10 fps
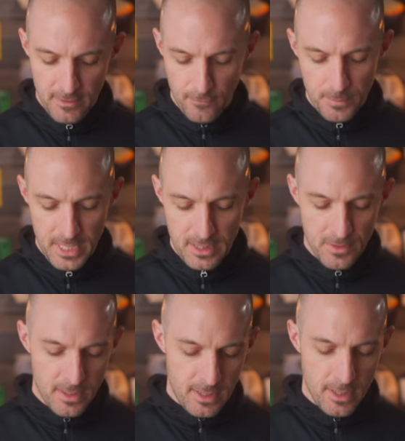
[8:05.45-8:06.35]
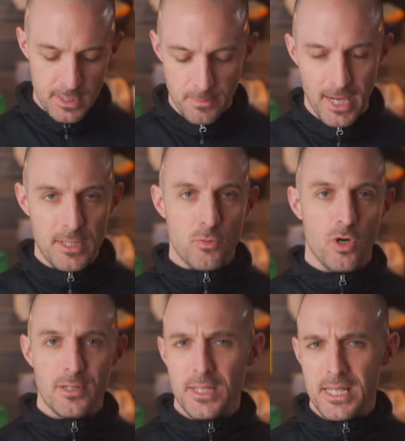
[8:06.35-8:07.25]
For me, the customized
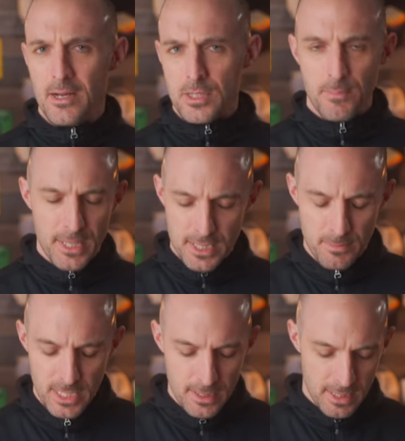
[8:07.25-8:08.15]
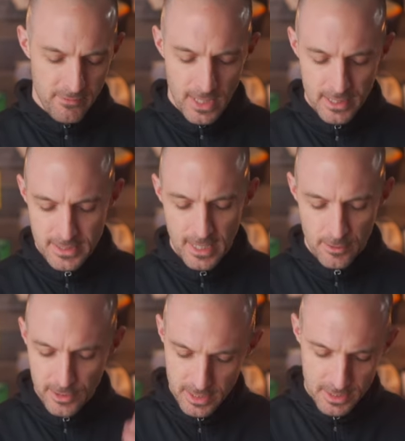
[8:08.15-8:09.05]
one sounds best to me because I've kind of
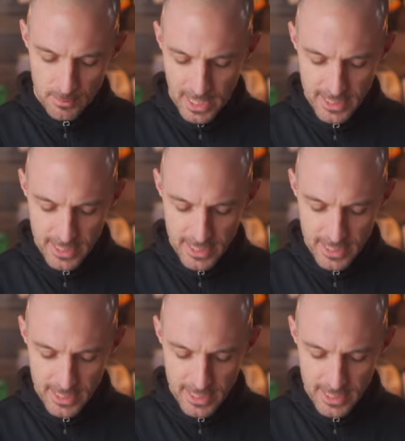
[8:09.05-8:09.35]
tailored it to my